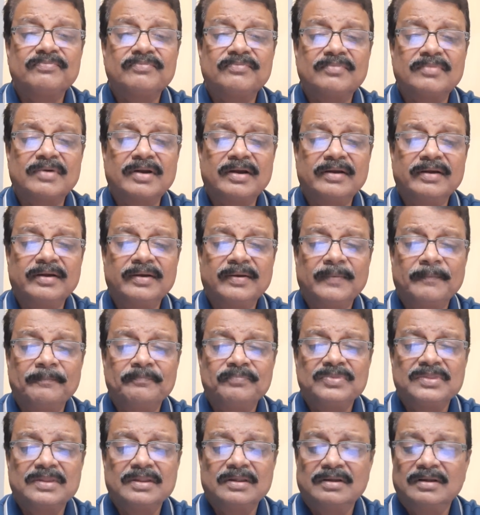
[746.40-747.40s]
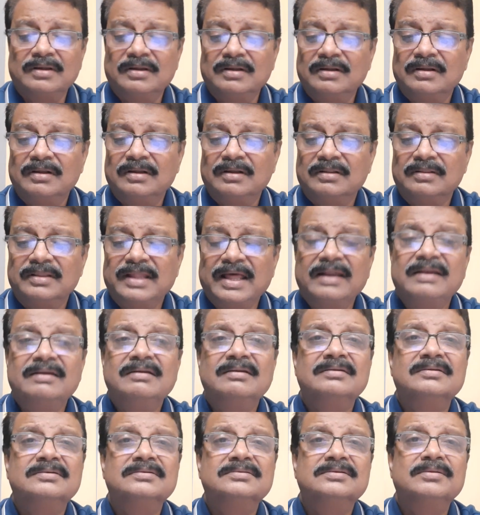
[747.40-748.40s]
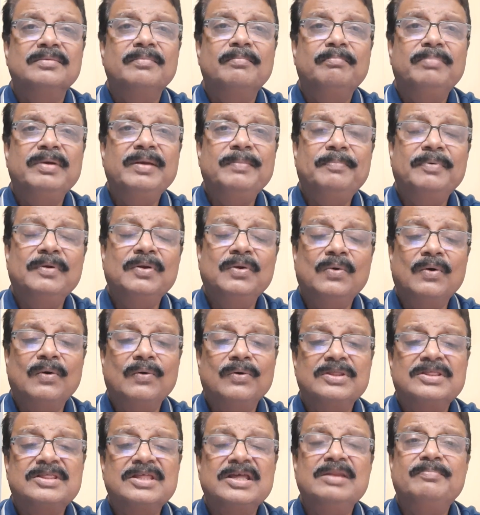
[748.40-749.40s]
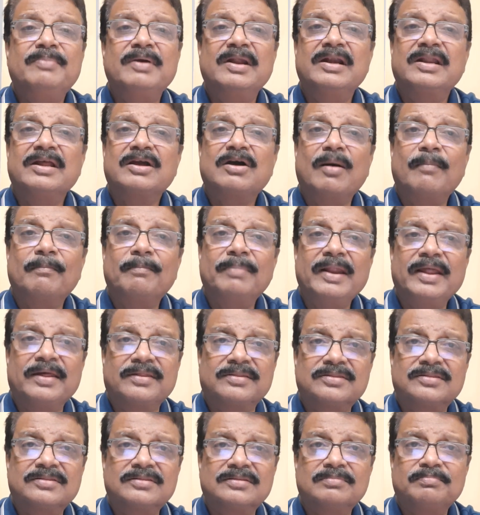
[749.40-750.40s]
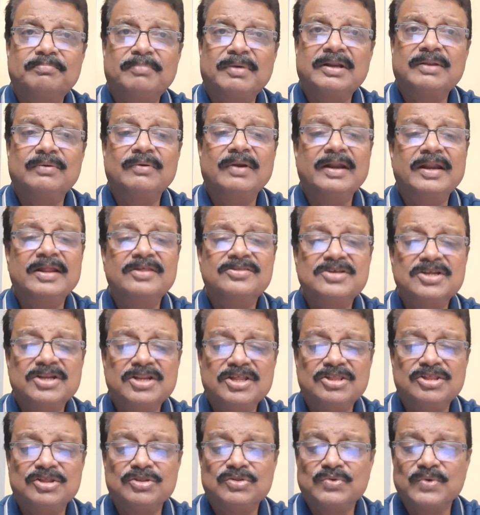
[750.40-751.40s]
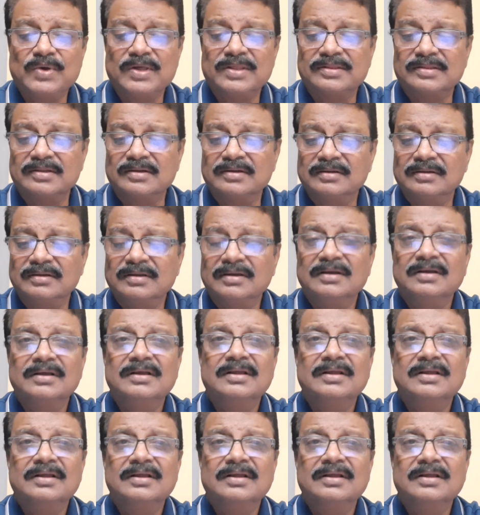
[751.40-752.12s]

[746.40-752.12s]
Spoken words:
right? Then people who are with the inferiority complex, particularly in a GD situation,